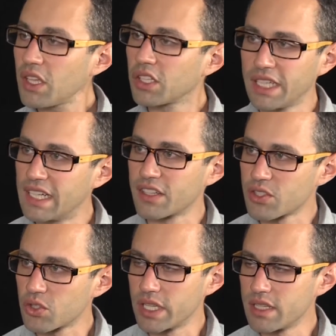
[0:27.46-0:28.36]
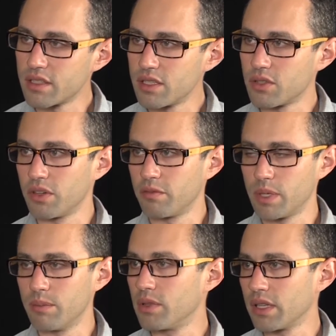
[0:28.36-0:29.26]
cleaning the streets, these sort of
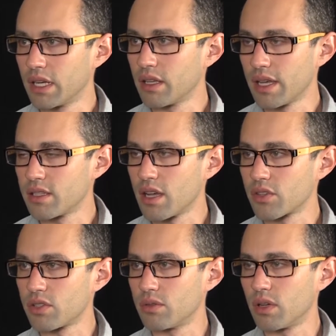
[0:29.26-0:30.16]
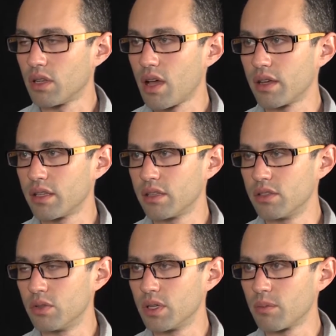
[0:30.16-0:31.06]
people that I talk to a lot
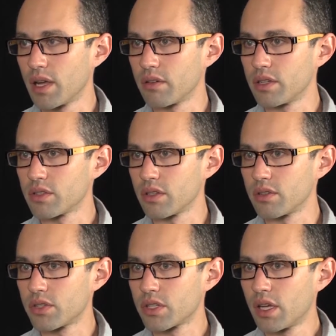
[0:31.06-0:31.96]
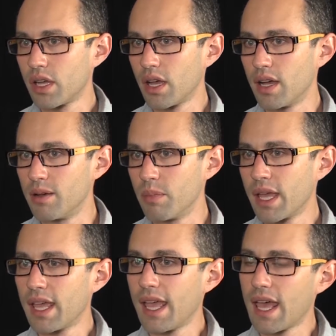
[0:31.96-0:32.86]
in doing my research.
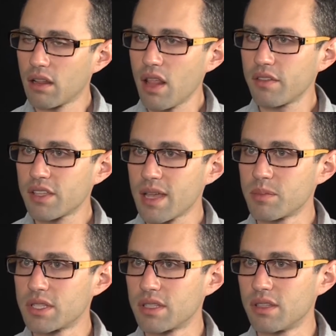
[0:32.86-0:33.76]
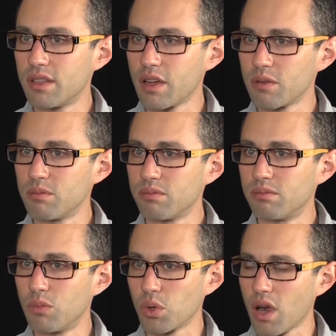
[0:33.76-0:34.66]
And a lot of times they're
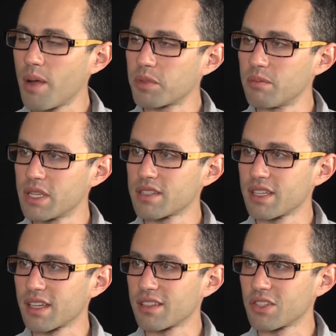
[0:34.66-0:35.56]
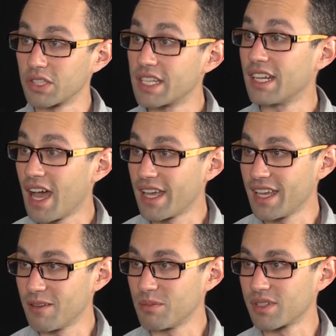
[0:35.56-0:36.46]
more optimistic, certainly than I
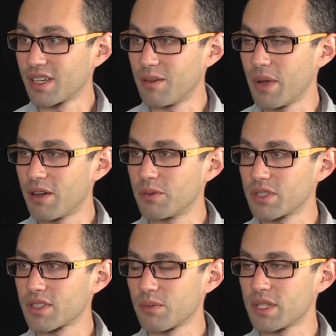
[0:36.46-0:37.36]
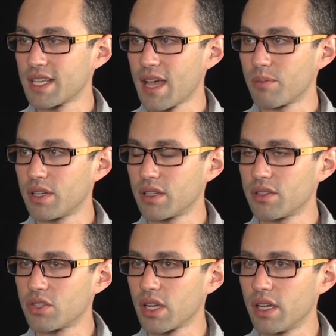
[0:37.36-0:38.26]
am, about what's happening
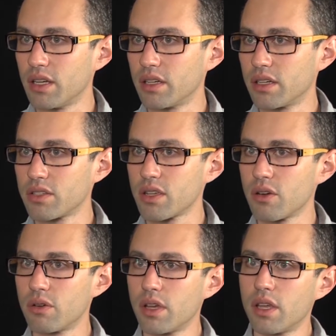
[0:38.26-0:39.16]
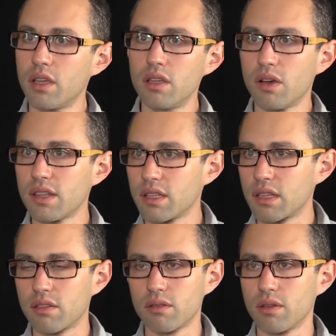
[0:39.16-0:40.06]
in China. So, I
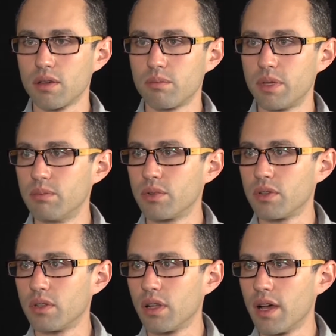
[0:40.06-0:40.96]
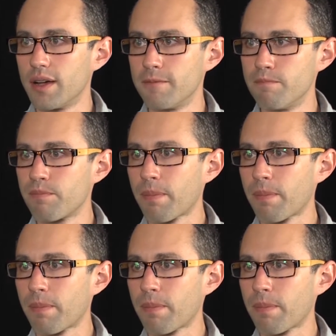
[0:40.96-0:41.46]
think people,